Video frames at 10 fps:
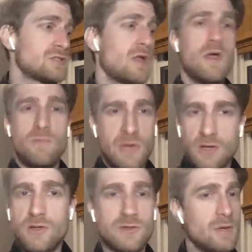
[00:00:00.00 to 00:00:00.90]

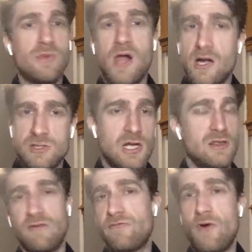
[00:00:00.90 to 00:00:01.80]
build a blockchain
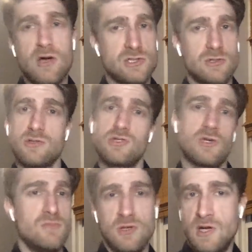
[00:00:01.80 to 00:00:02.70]
that fosters
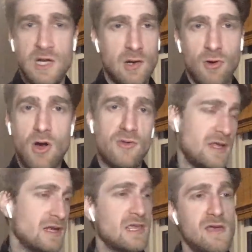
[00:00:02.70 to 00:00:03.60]
community growth
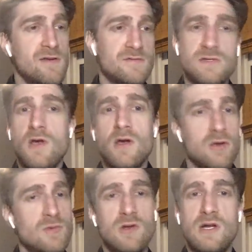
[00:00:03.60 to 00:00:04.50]
and gives
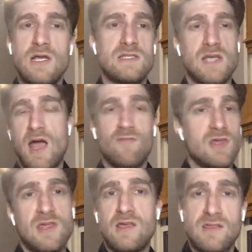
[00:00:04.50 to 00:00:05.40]
communities
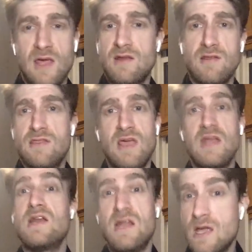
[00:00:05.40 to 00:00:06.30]
everything that they
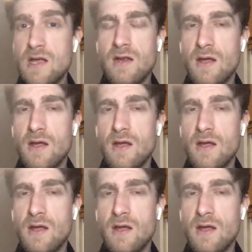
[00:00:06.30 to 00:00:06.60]
need.